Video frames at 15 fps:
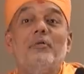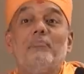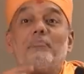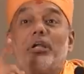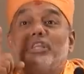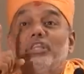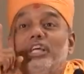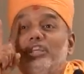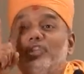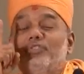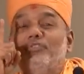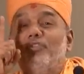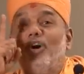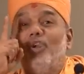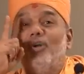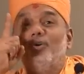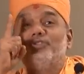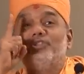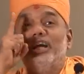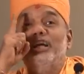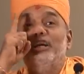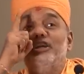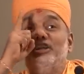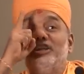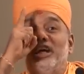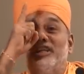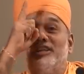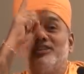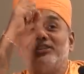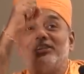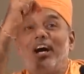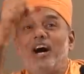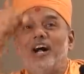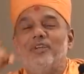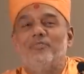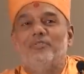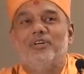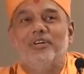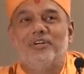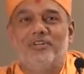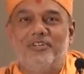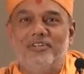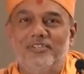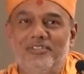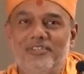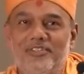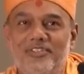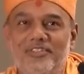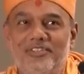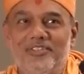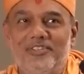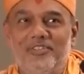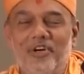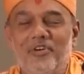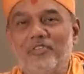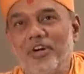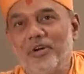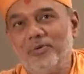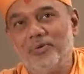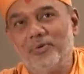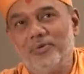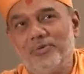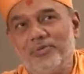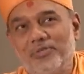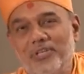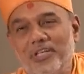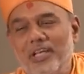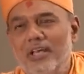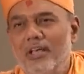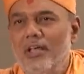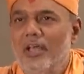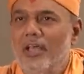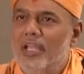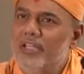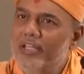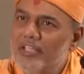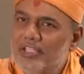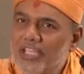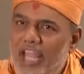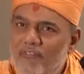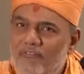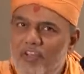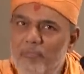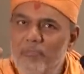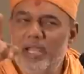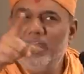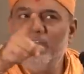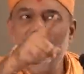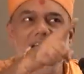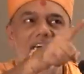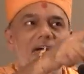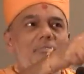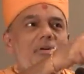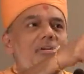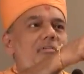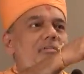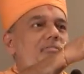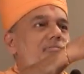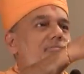But this follows intense hard work of our gurus. In the same way, make it a habit.